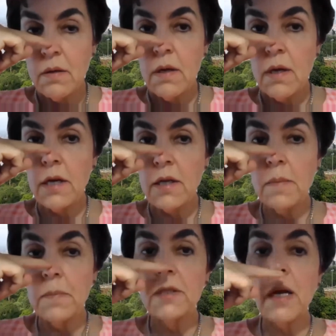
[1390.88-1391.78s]
And it
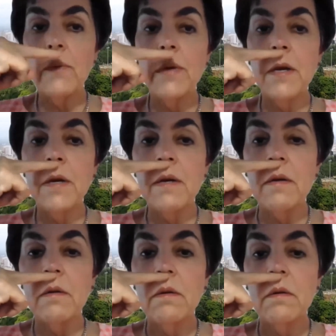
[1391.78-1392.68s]
comes down here.
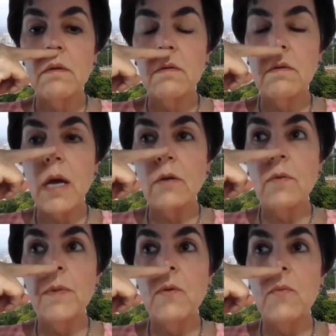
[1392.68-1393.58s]
So that
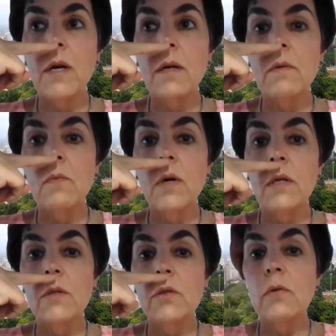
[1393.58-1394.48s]
could be what,
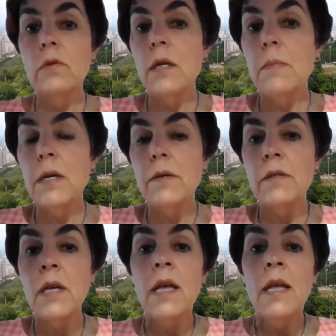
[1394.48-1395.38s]
1-2
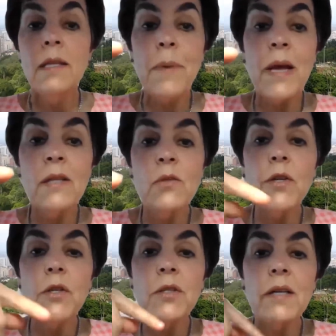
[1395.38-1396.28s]
centimeters? Depends
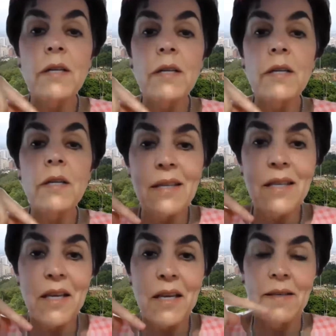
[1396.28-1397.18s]
where you start
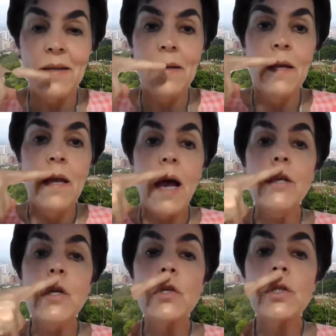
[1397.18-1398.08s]
dissecting. I
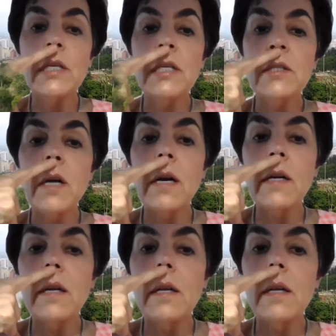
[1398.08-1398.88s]
usually start